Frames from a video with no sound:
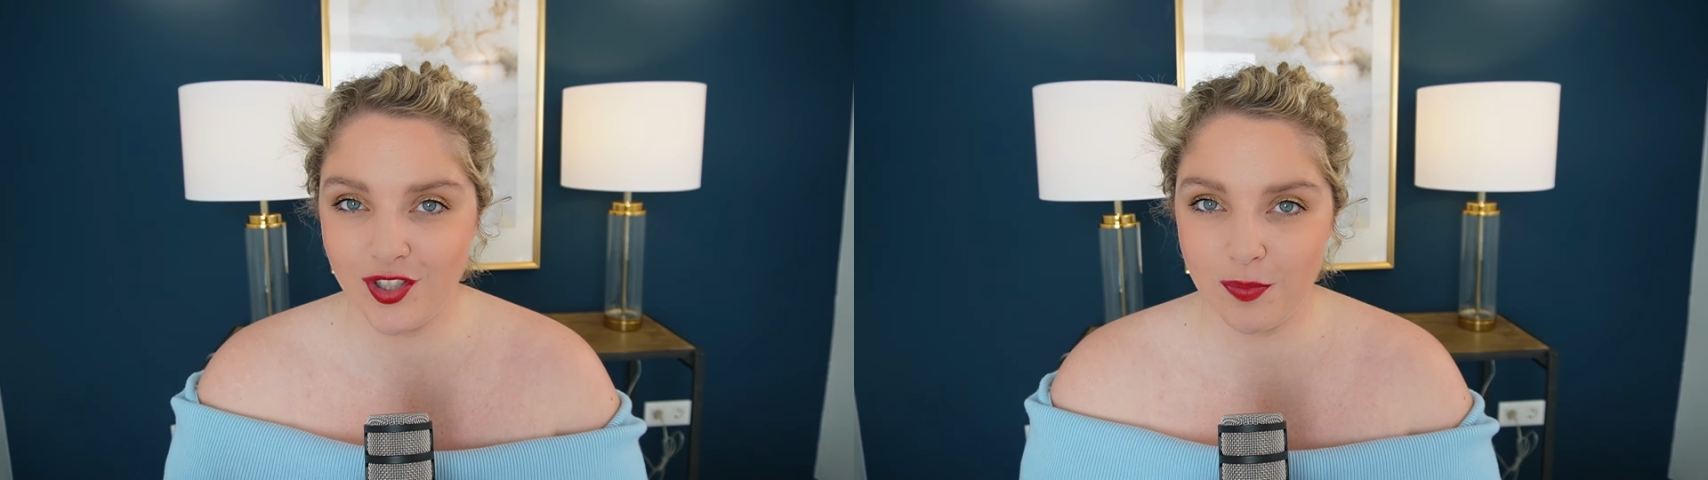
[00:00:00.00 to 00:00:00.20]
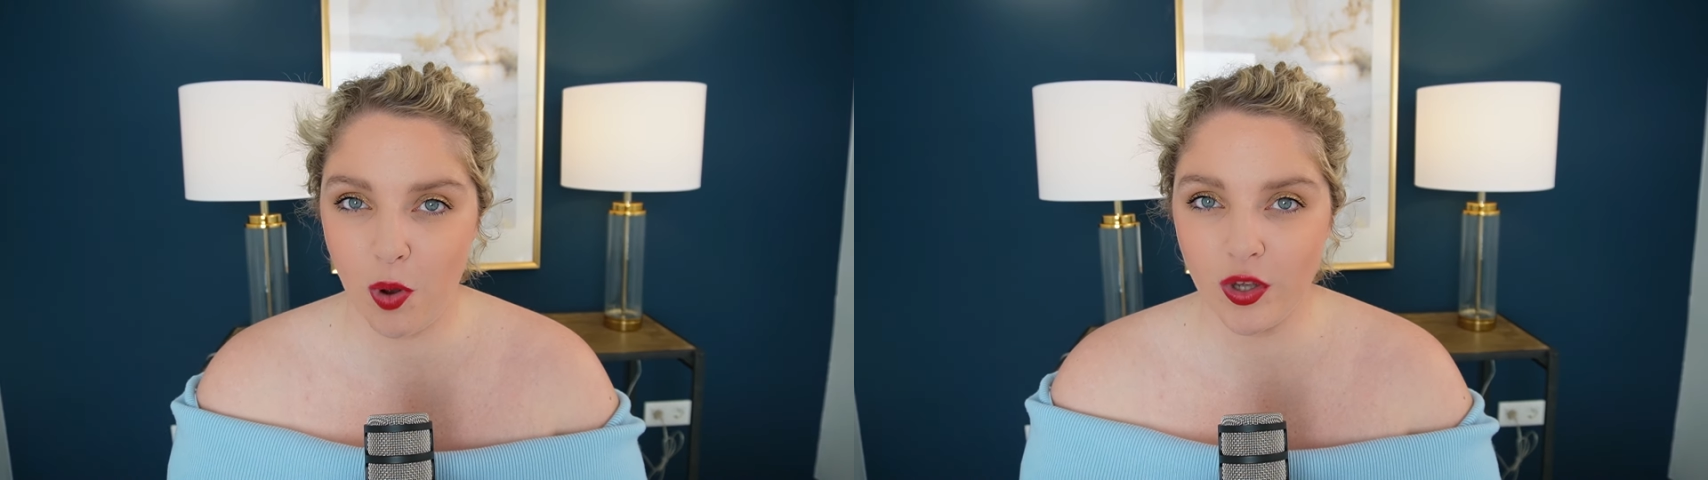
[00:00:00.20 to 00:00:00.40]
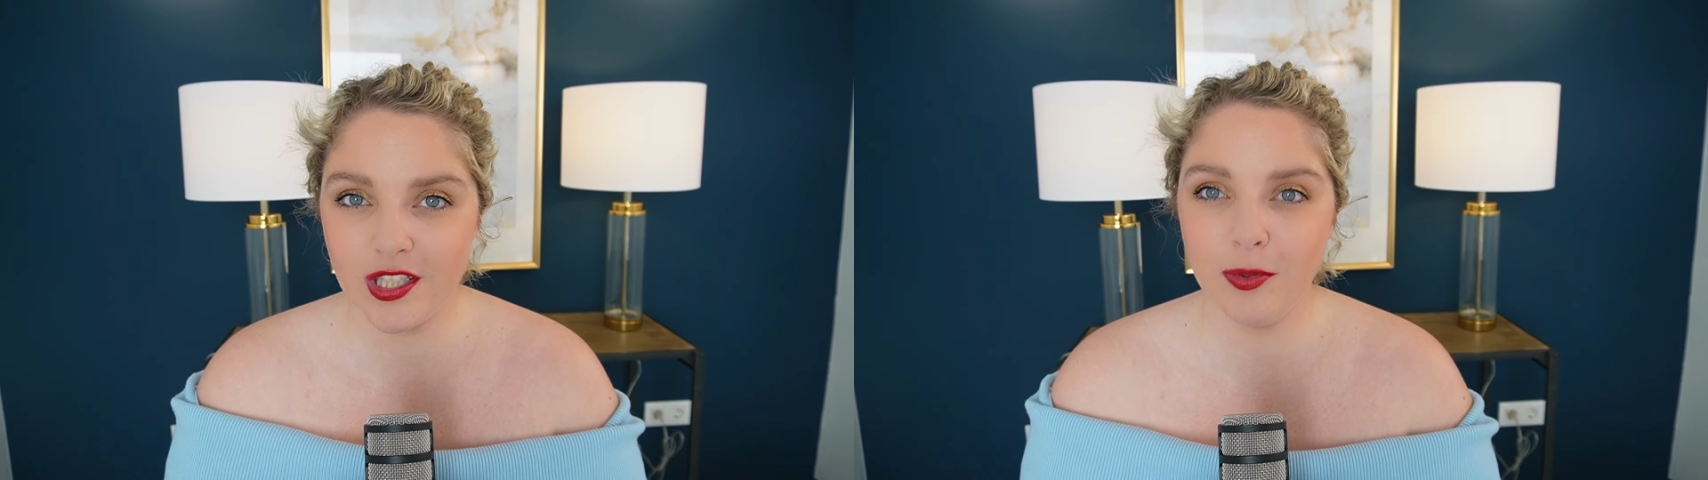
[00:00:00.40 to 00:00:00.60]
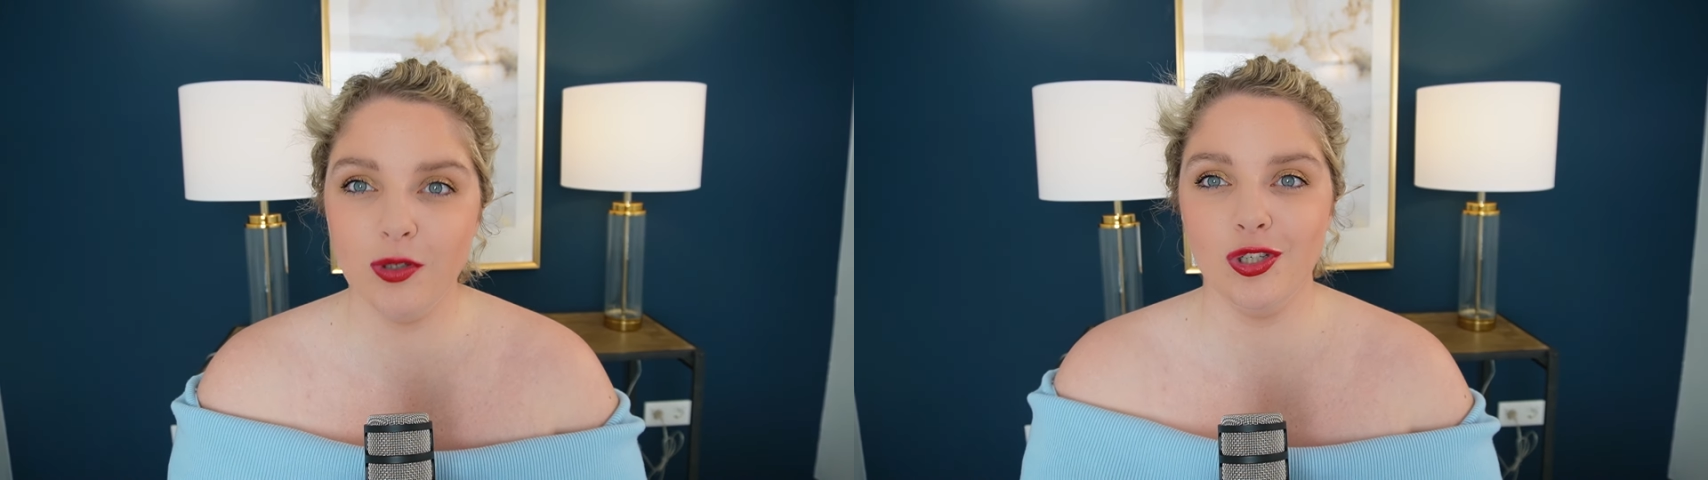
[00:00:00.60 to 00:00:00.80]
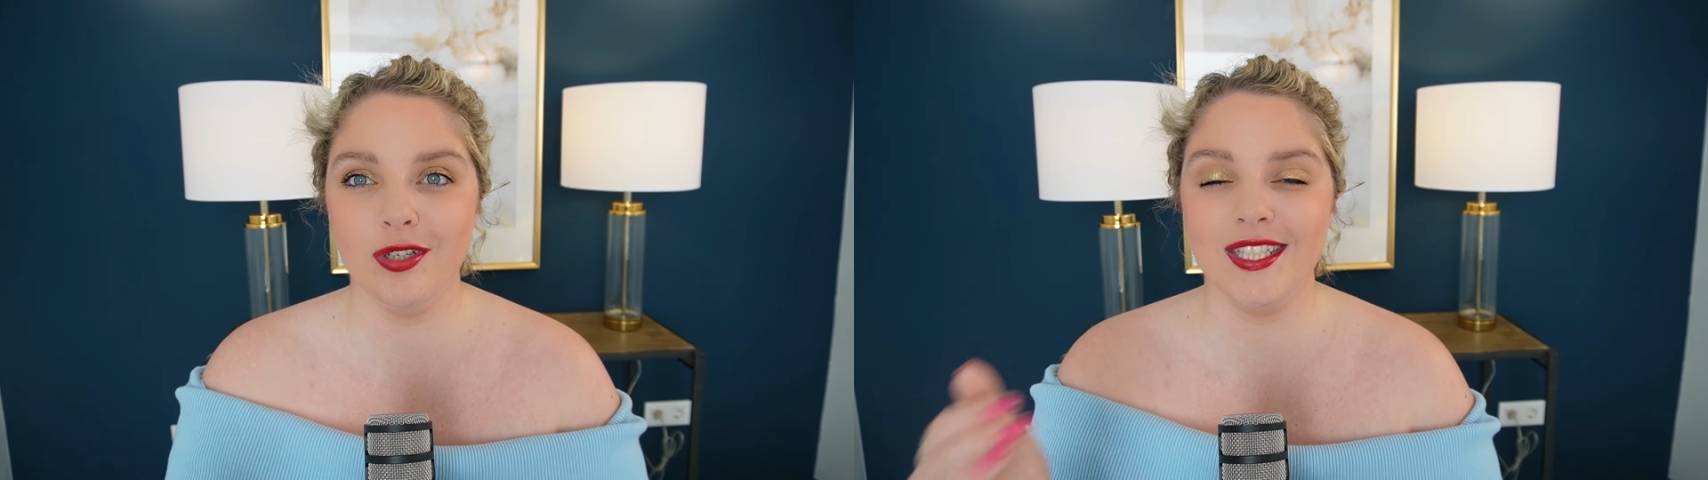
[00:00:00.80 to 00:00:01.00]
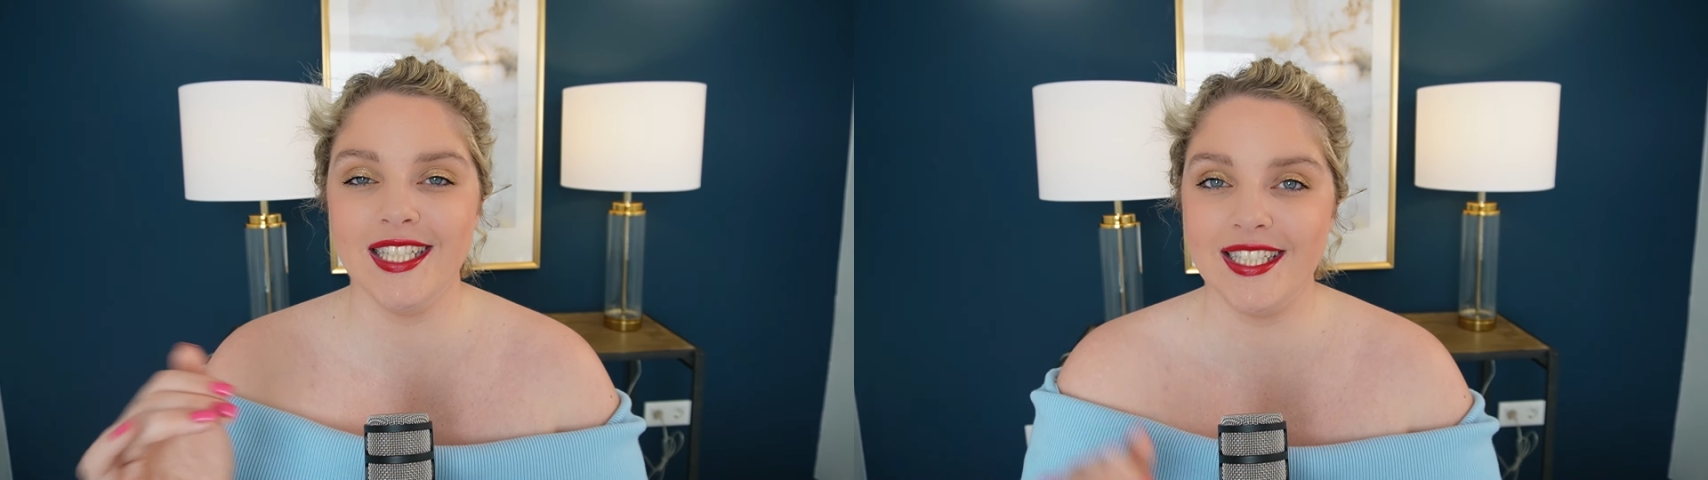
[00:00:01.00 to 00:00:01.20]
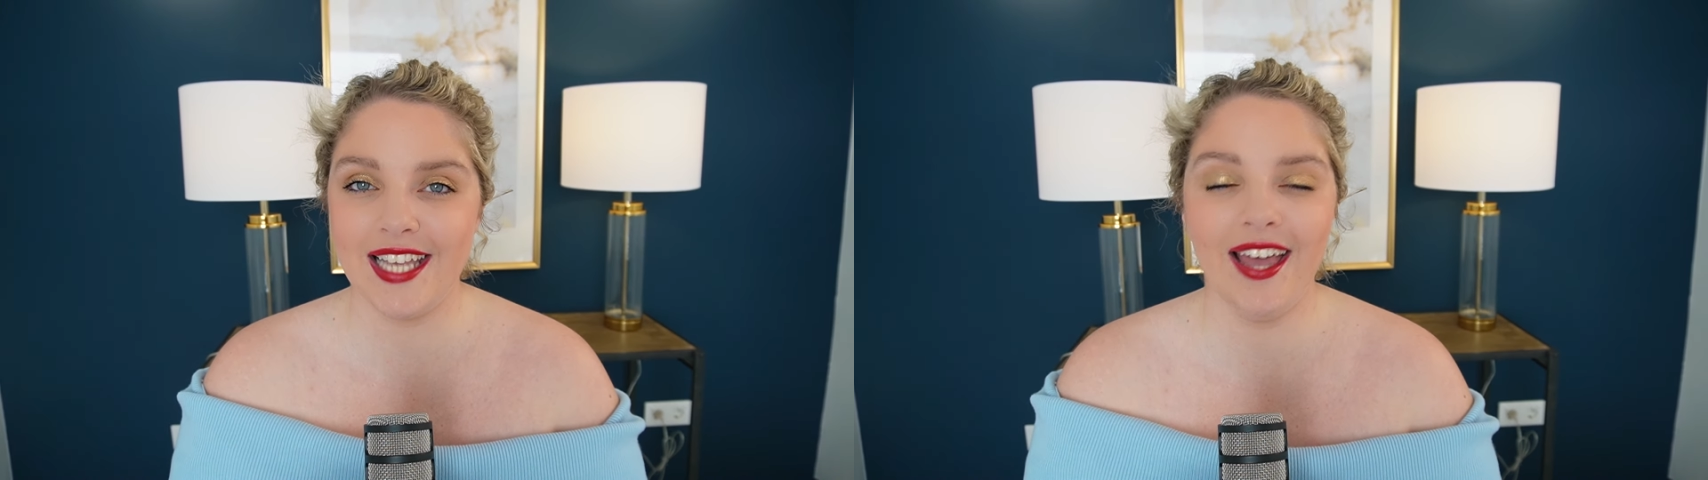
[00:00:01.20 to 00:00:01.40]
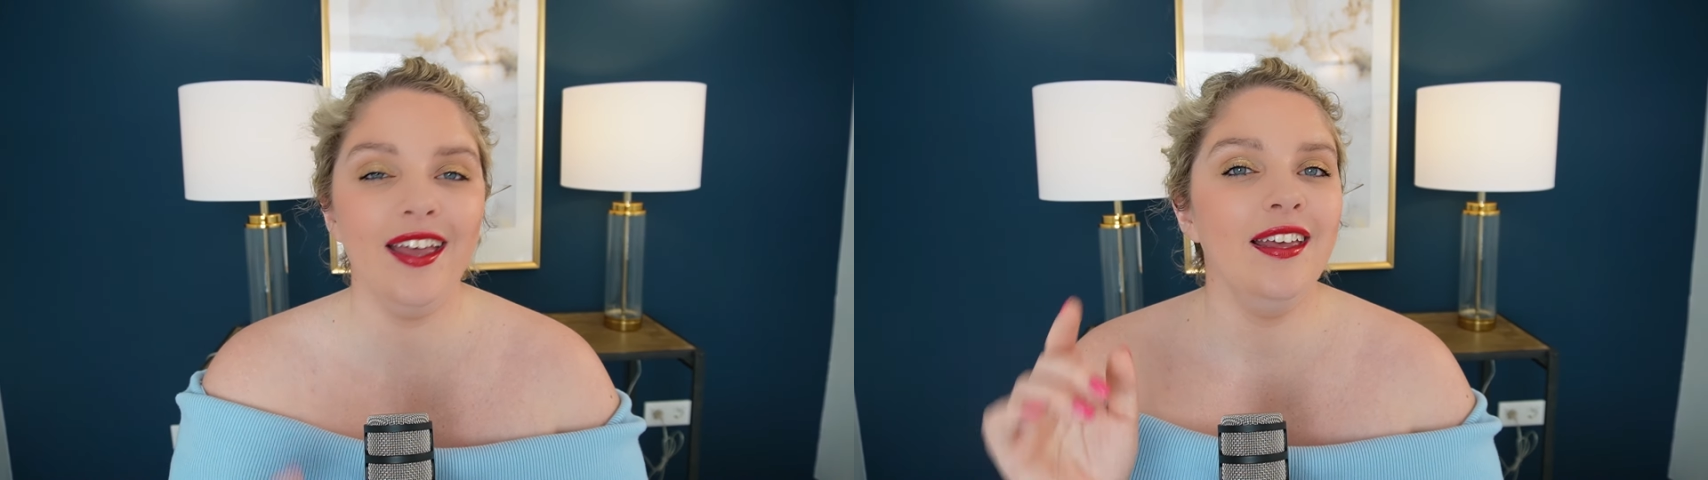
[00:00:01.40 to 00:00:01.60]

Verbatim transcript: as possible just to sit,